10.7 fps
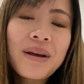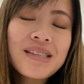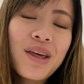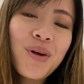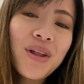
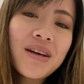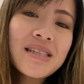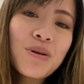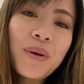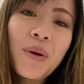because I thought that would
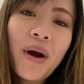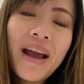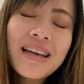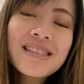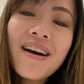still be quite
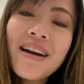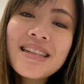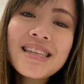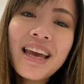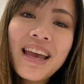
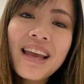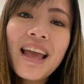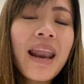exciting.